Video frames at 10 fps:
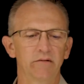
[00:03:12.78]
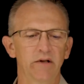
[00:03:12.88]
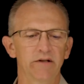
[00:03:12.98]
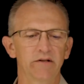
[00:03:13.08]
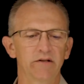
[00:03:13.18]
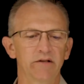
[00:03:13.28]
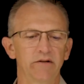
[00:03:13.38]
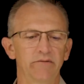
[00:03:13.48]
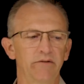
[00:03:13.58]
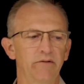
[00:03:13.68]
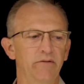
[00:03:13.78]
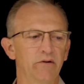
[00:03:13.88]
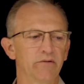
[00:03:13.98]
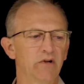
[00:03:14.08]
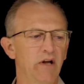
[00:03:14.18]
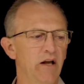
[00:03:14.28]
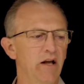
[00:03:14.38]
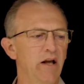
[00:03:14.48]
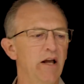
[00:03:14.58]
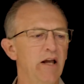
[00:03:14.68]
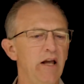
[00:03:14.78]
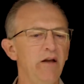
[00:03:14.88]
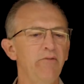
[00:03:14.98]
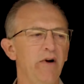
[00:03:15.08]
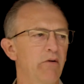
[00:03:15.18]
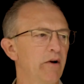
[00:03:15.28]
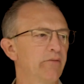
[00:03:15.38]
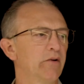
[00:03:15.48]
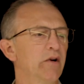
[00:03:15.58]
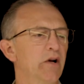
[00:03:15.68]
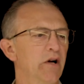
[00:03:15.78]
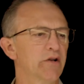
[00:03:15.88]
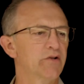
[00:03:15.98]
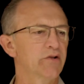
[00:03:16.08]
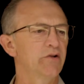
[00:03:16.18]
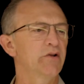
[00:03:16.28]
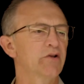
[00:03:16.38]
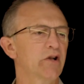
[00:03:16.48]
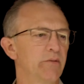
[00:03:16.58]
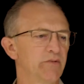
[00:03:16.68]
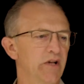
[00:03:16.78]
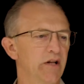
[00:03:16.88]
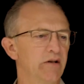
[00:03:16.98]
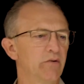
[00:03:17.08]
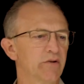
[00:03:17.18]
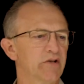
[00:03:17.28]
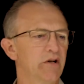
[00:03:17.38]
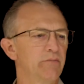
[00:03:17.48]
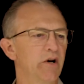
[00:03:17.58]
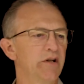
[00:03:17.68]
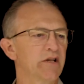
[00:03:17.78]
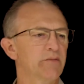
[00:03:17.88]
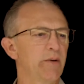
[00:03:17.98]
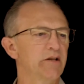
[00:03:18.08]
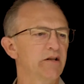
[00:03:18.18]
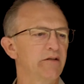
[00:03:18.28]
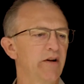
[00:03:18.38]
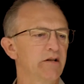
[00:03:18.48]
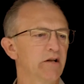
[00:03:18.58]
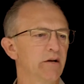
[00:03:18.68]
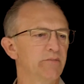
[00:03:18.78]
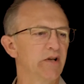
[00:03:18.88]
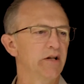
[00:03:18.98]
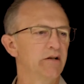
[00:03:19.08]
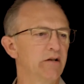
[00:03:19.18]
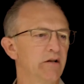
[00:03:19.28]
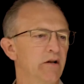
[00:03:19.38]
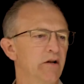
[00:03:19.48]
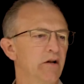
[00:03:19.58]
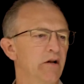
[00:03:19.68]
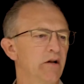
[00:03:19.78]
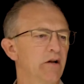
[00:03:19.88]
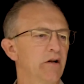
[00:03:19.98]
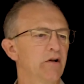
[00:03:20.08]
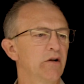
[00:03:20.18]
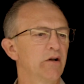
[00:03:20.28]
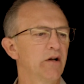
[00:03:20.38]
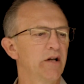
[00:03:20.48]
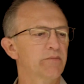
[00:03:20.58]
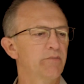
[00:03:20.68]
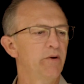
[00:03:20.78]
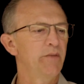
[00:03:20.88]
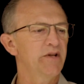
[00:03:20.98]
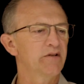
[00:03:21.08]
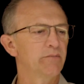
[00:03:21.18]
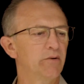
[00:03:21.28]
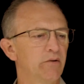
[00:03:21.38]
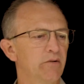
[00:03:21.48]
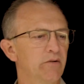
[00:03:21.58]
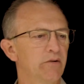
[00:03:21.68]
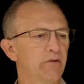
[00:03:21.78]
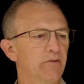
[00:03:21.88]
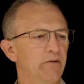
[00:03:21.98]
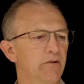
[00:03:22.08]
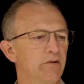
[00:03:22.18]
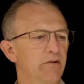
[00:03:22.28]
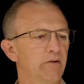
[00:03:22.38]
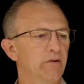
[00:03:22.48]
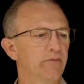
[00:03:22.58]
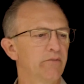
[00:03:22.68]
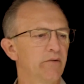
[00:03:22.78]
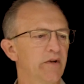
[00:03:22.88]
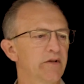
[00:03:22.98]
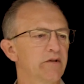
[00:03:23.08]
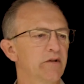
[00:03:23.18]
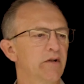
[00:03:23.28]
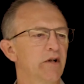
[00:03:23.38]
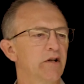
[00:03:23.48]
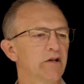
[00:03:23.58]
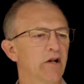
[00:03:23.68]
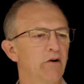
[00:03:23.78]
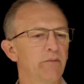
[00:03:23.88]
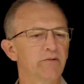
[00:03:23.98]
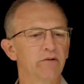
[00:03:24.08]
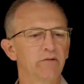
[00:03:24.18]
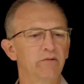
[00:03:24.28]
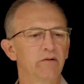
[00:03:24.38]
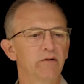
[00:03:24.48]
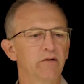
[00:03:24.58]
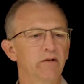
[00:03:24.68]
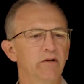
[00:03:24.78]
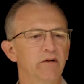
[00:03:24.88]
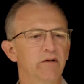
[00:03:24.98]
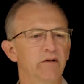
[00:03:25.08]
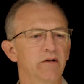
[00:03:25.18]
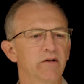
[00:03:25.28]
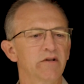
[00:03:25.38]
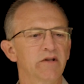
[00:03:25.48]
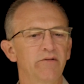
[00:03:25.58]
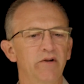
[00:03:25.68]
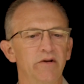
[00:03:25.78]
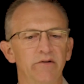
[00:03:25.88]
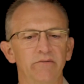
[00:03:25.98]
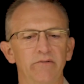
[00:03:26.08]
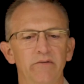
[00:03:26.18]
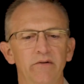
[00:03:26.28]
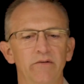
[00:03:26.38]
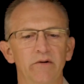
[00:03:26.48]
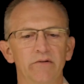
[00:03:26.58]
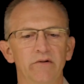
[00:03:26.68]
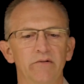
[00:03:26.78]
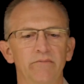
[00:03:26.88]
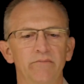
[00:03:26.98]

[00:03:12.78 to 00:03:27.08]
than 650 volts. If, however, a surge comes in or some unexpected event comes in, it's permissible for this to go up to 750 volts.